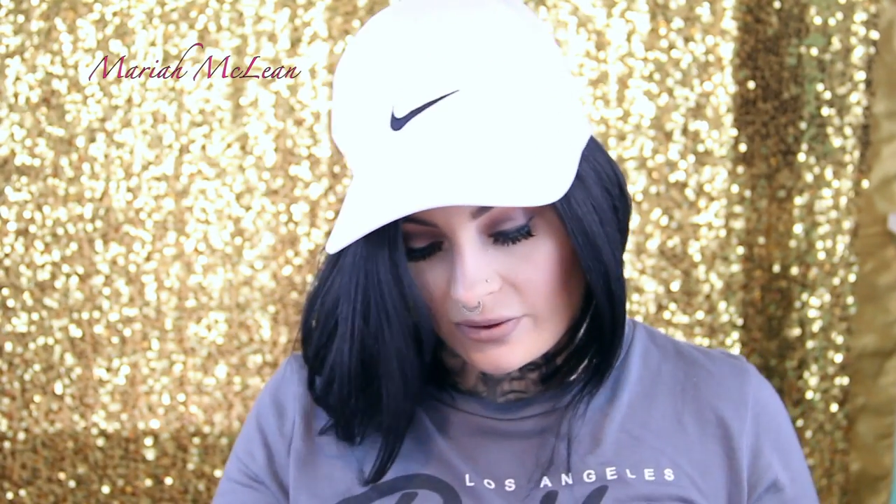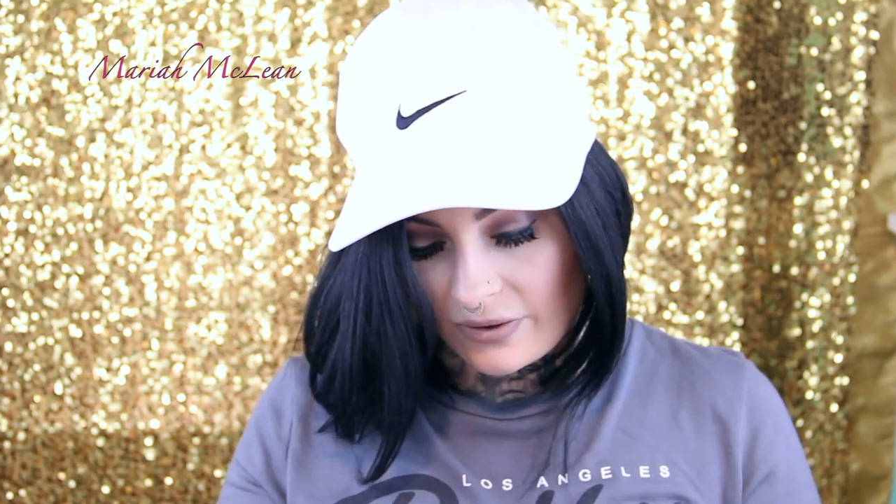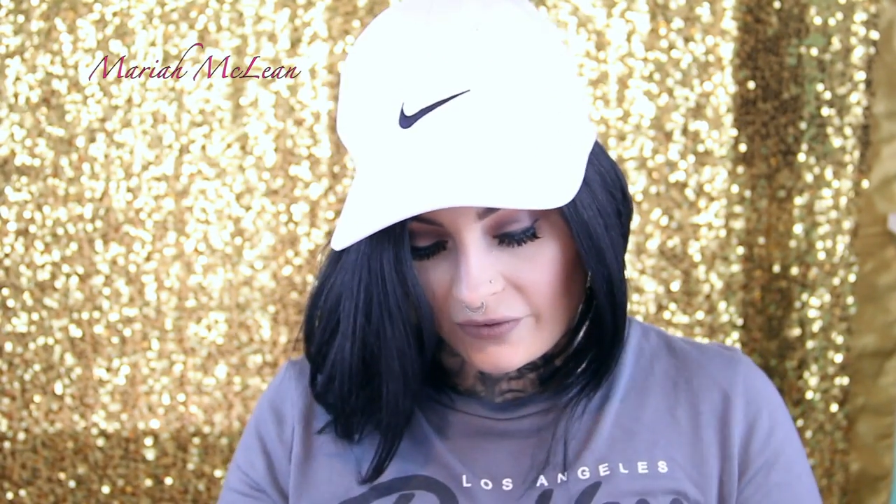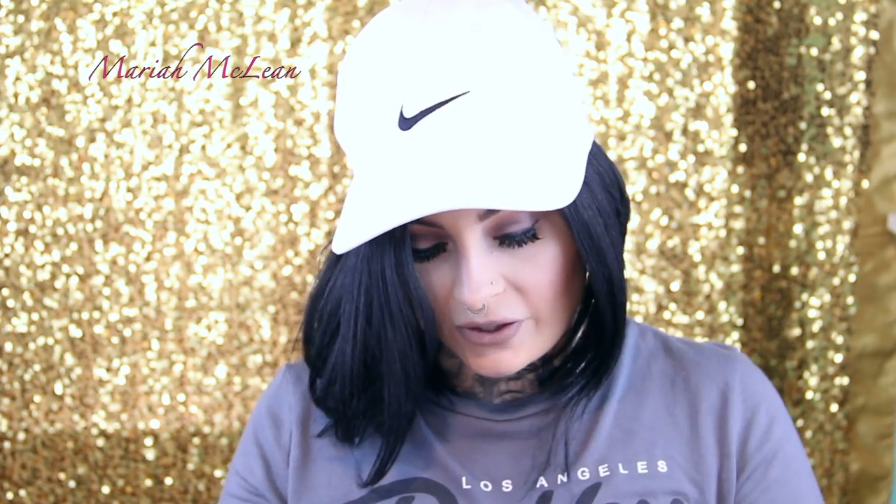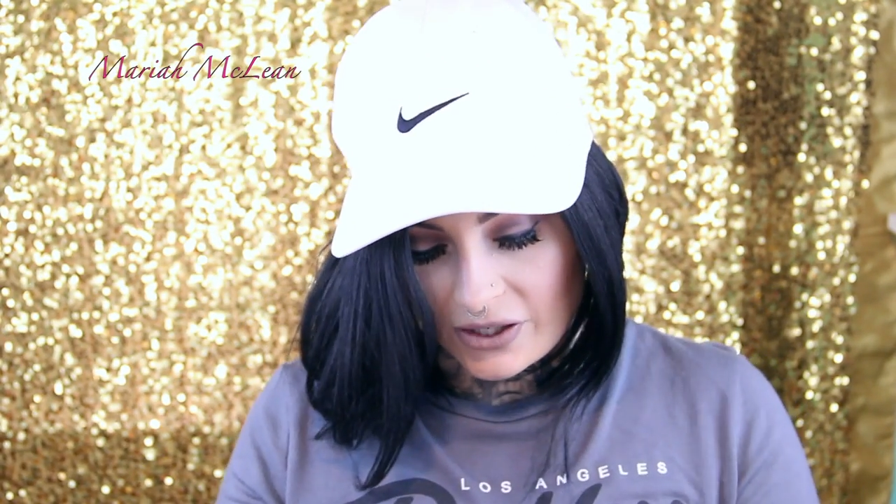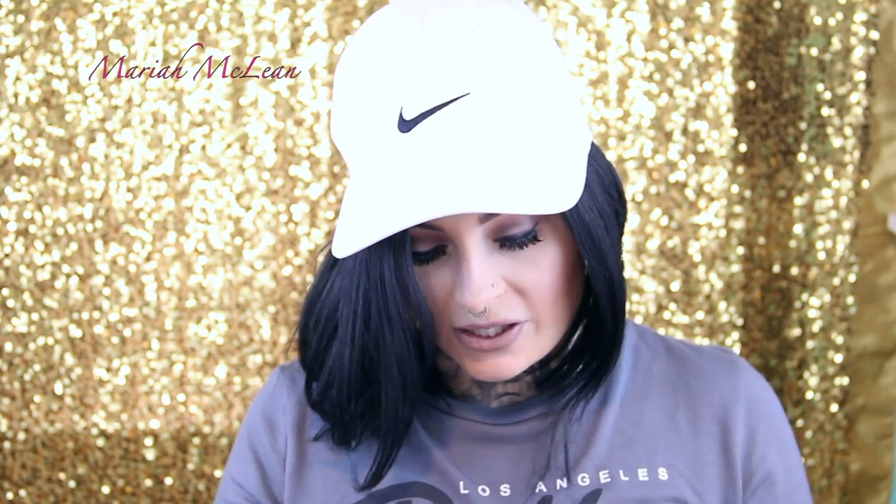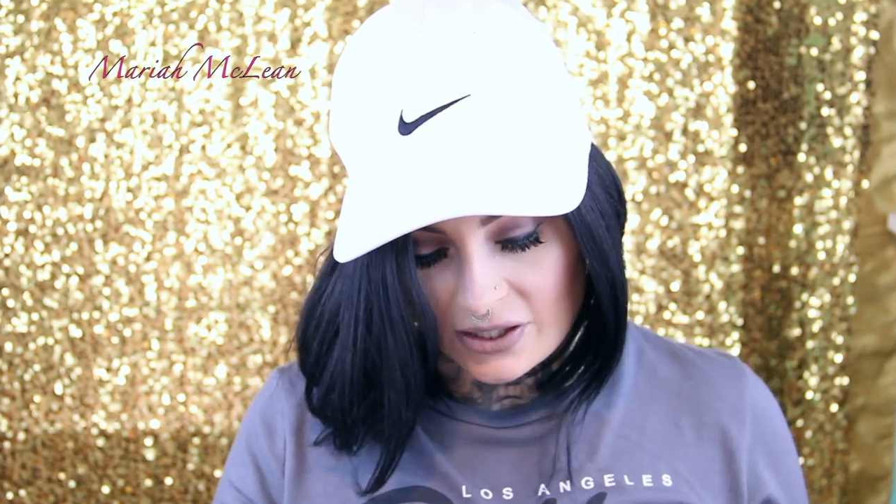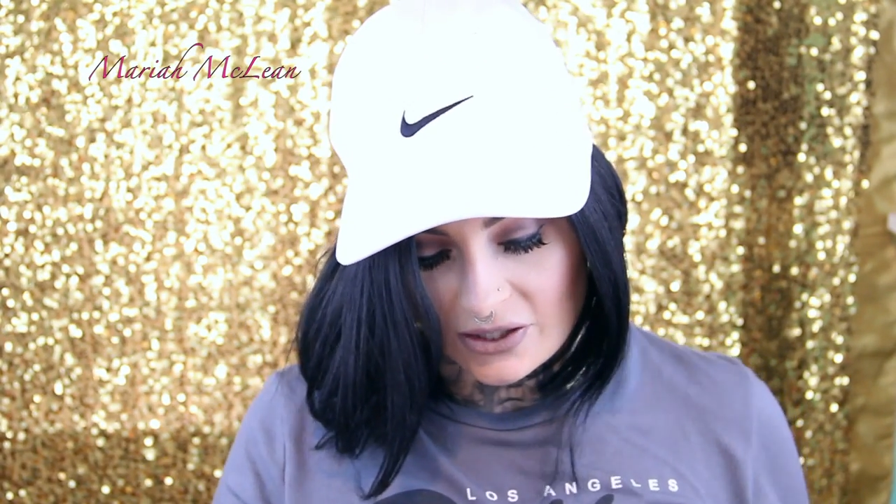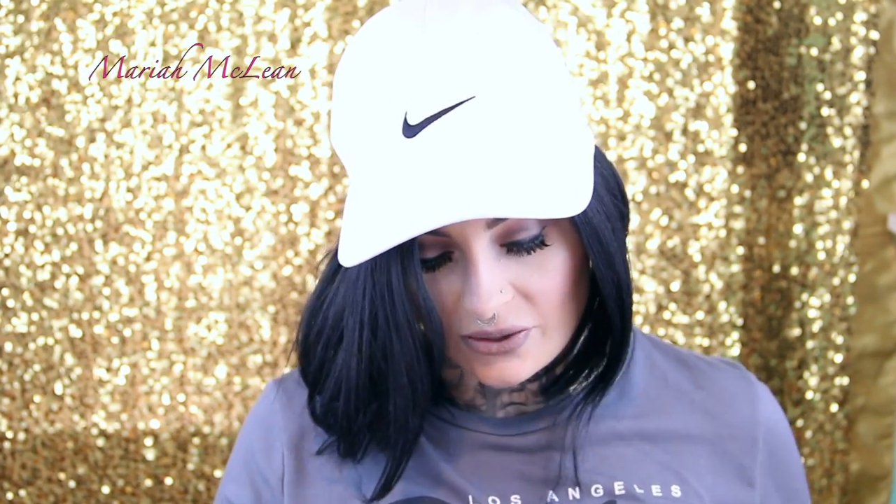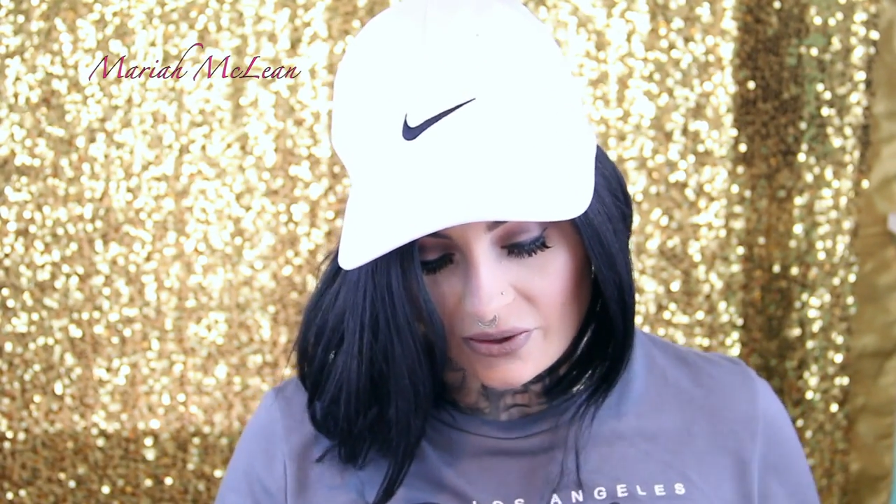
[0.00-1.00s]
the
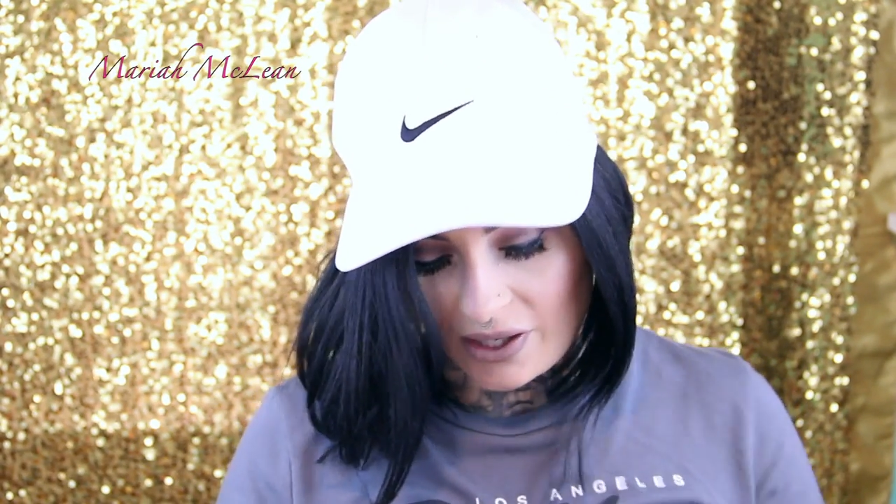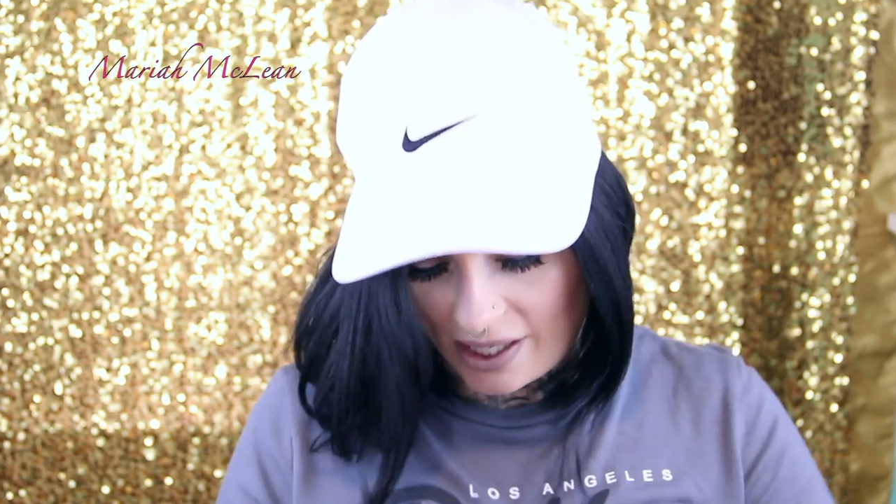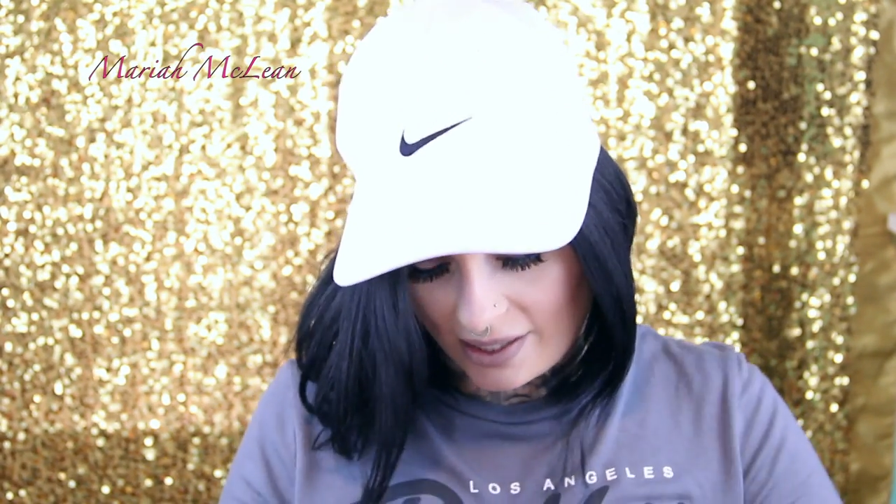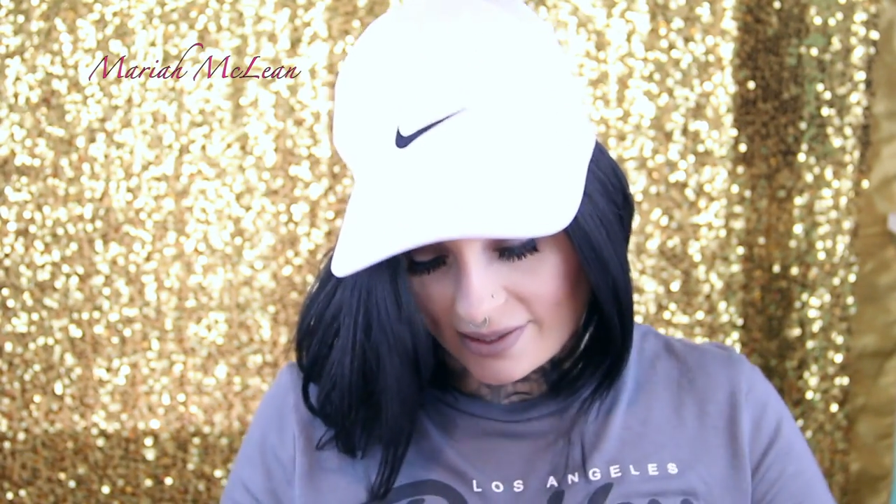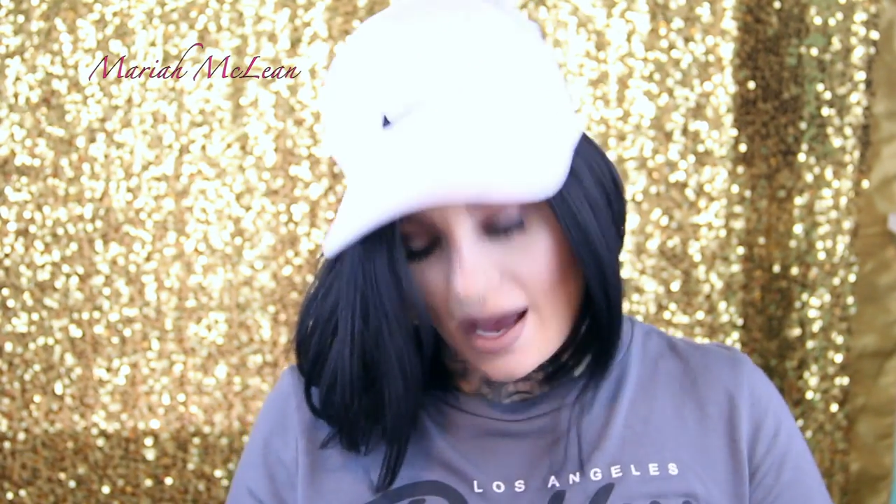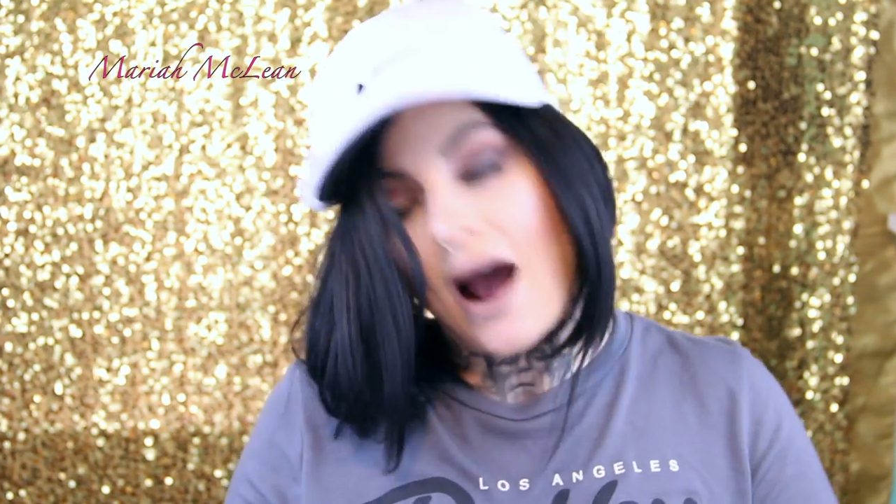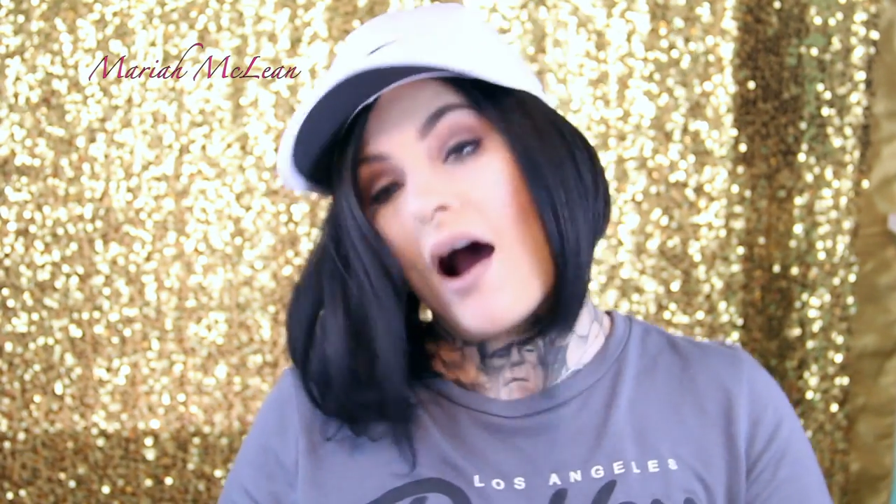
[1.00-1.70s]
first two things that